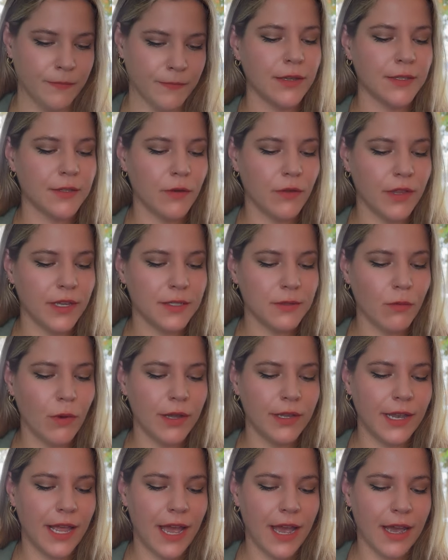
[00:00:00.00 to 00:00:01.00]
So this
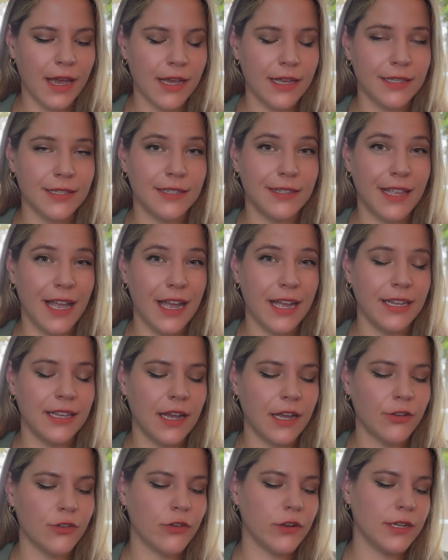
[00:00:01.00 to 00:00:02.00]
one has
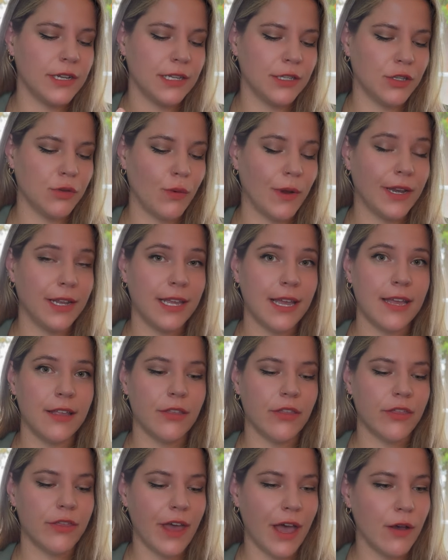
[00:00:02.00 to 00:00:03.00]

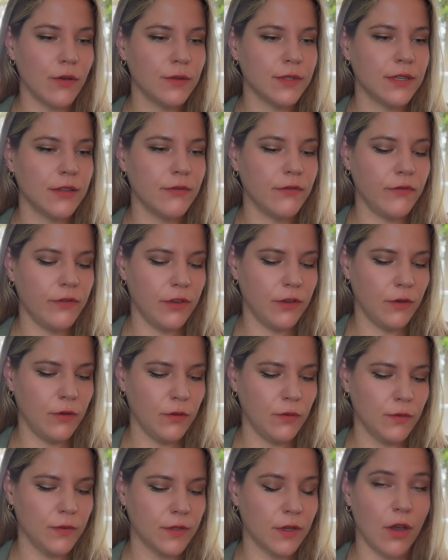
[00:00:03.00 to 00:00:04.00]
928,000
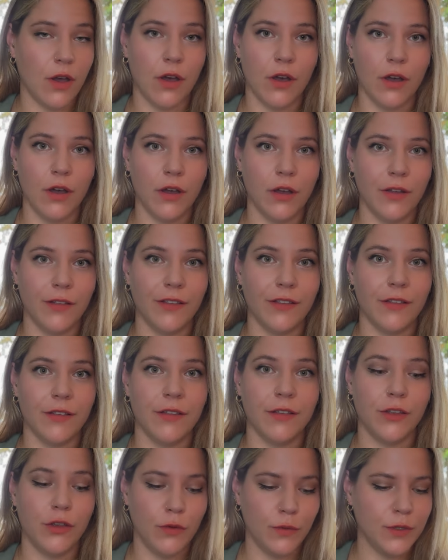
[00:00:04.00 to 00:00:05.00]
views on
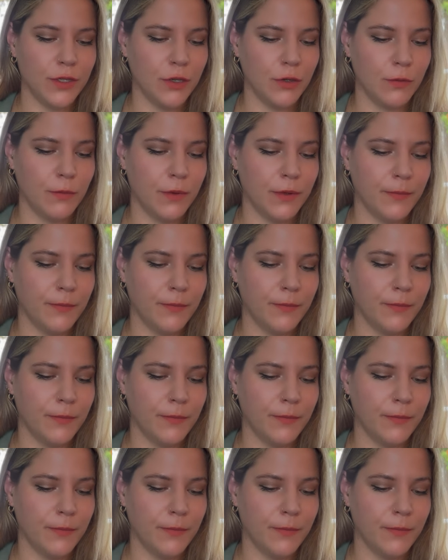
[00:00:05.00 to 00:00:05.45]
YouTube.